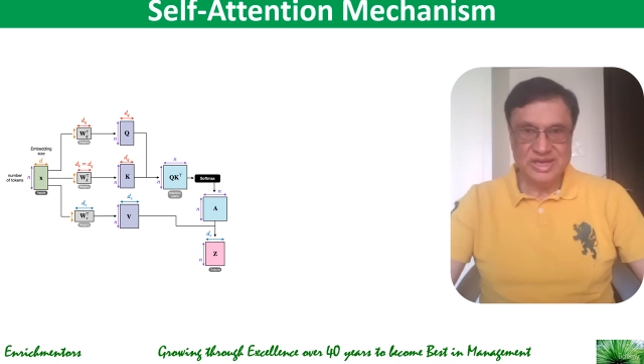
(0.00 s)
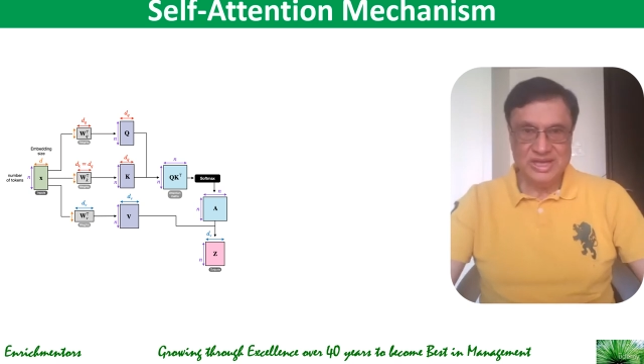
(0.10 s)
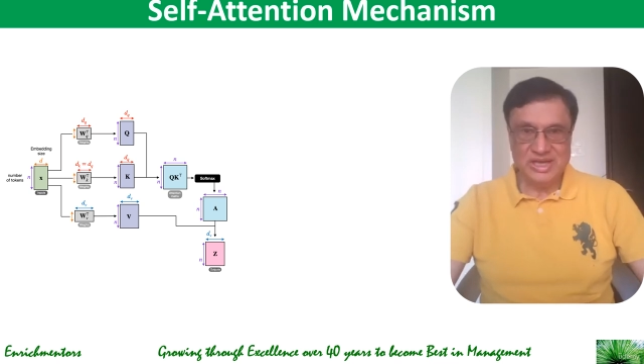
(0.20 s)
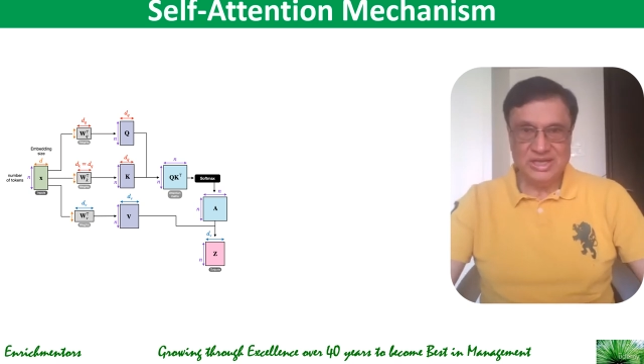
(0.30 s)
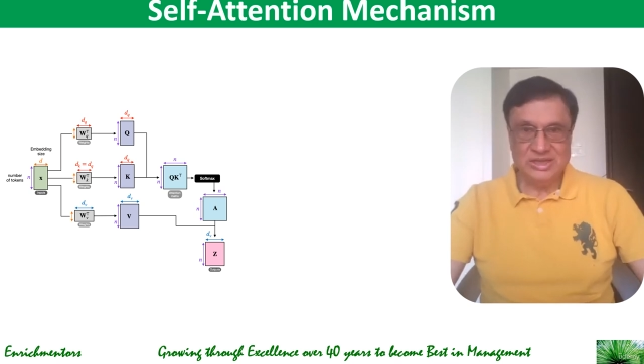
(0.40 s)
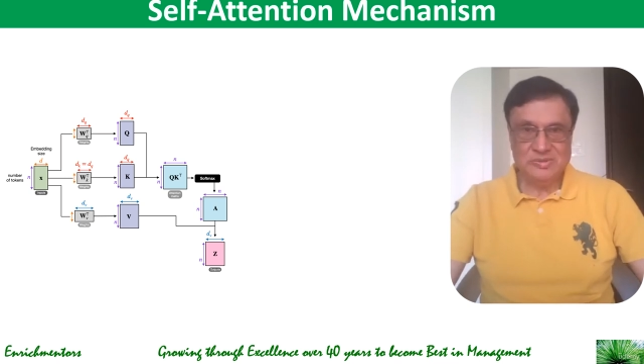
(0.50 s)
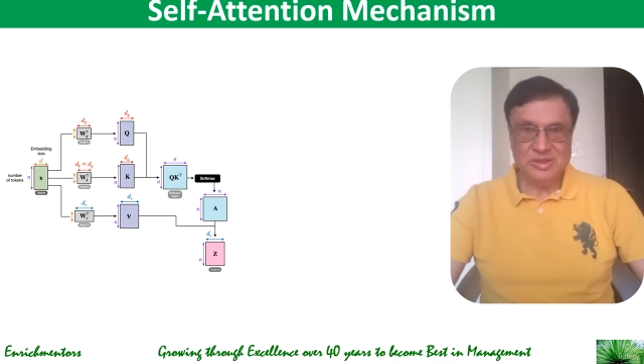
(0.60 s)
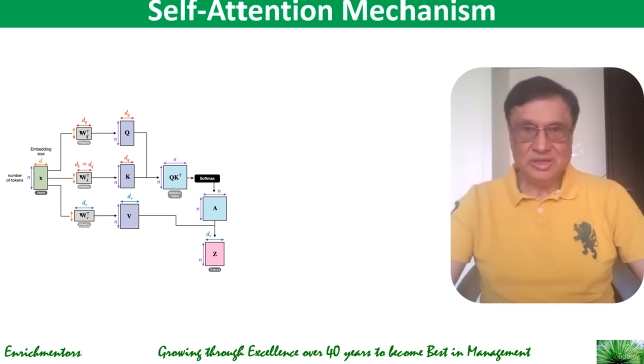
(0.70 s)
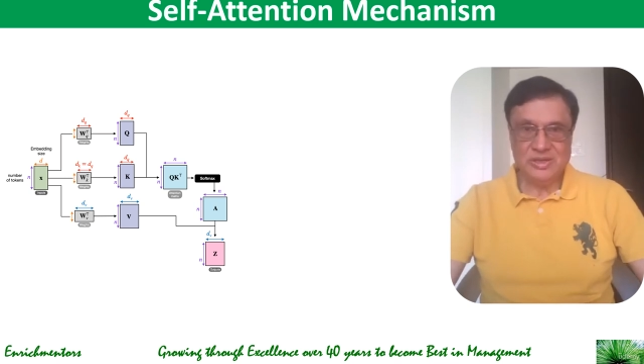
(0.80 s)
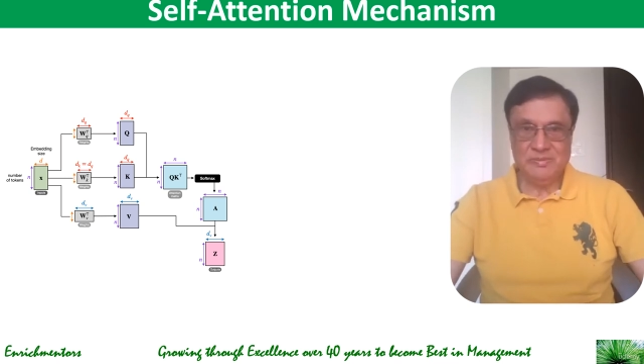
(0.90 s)
in
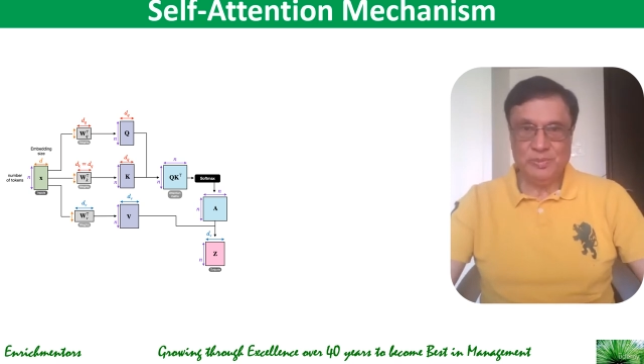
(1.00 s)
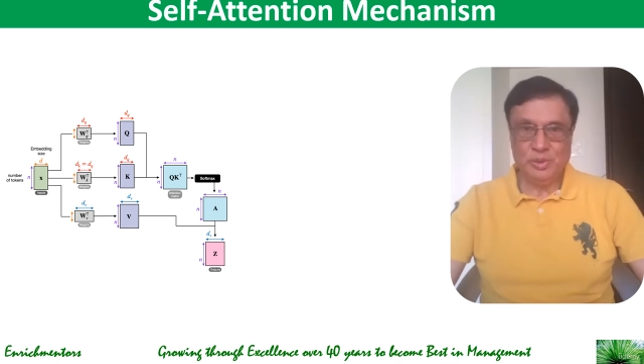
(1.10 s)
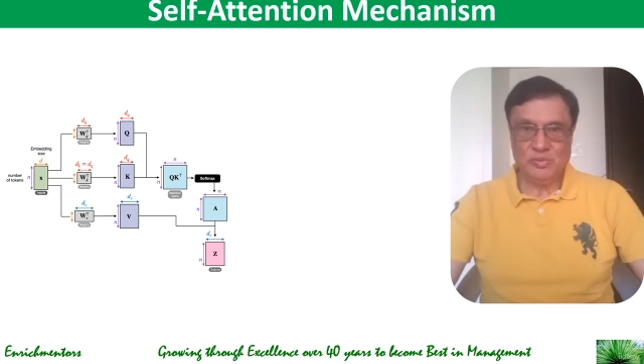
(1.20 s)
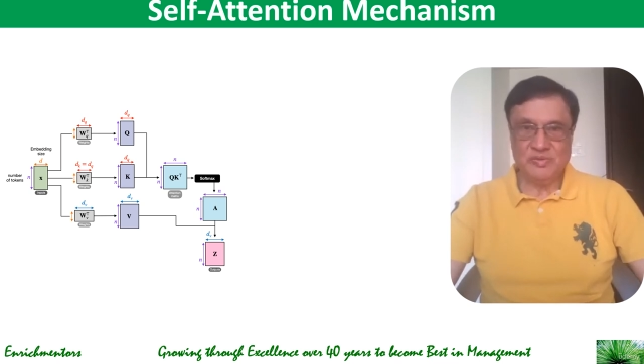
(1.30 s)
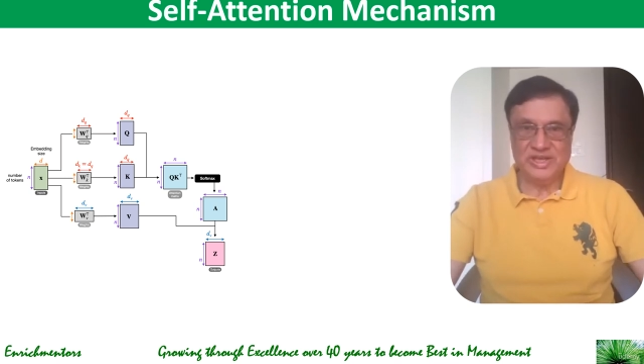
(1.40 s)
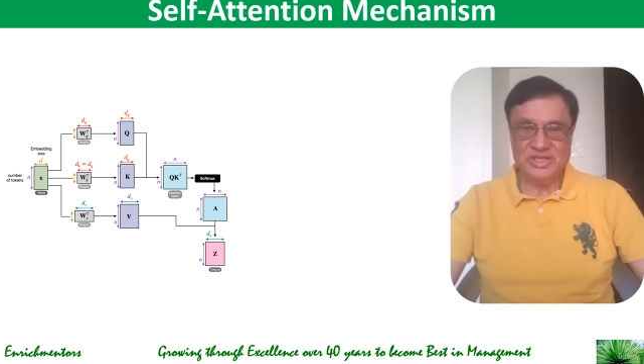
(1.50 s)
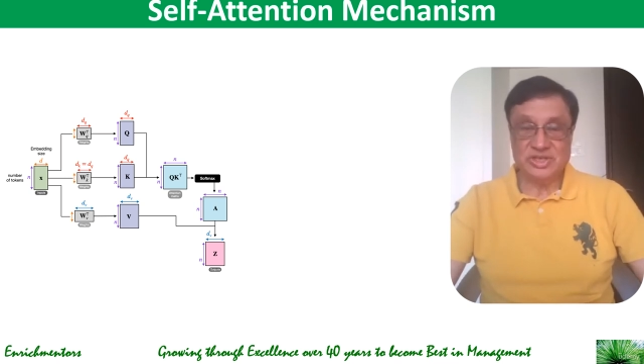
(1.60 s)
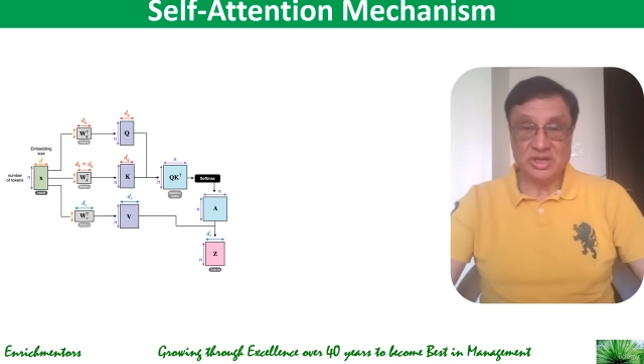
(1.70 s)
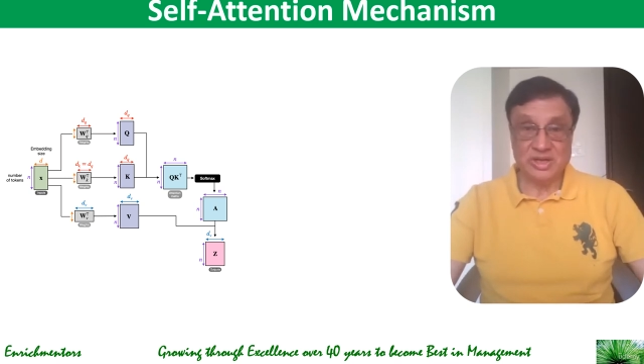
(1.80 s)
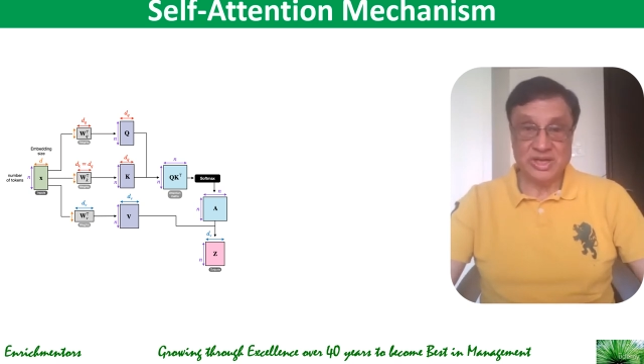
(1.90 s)
the input when
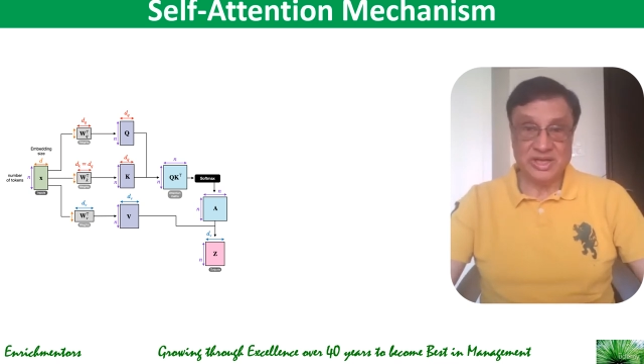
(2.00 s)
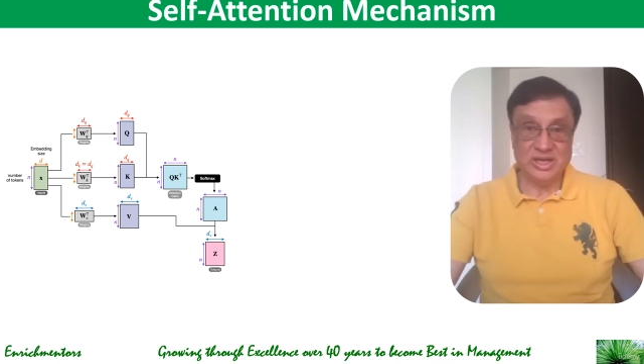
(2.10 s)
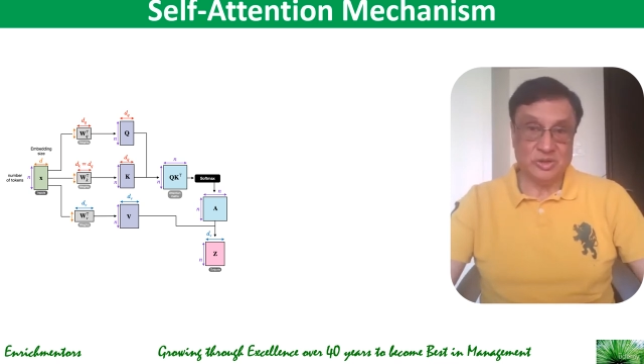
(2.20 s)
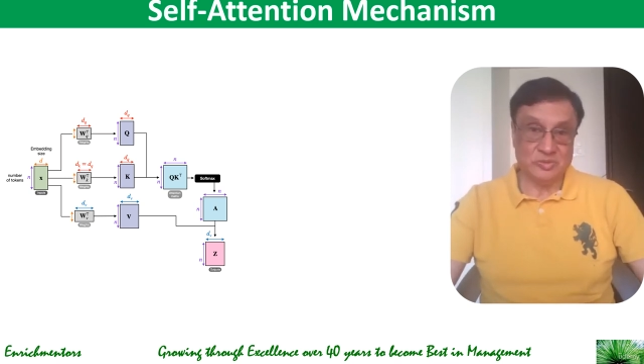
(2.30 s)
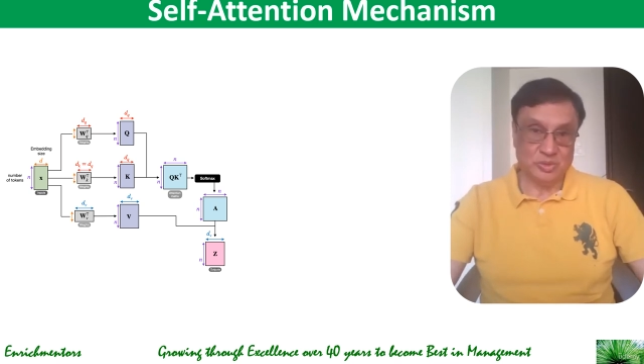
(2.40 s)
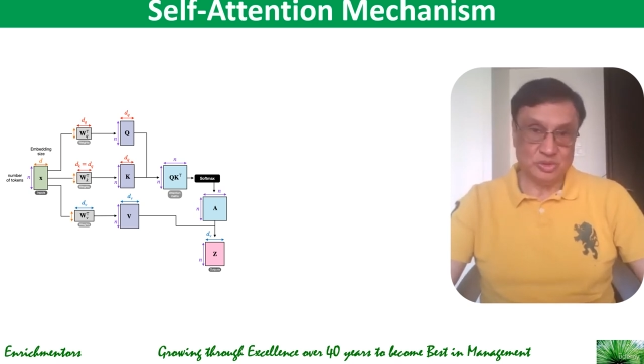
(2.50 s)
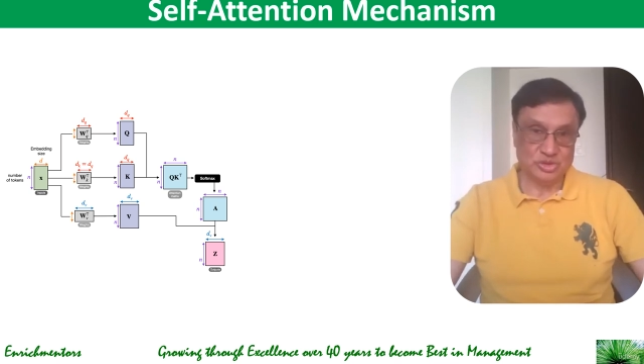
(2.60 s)
generating output.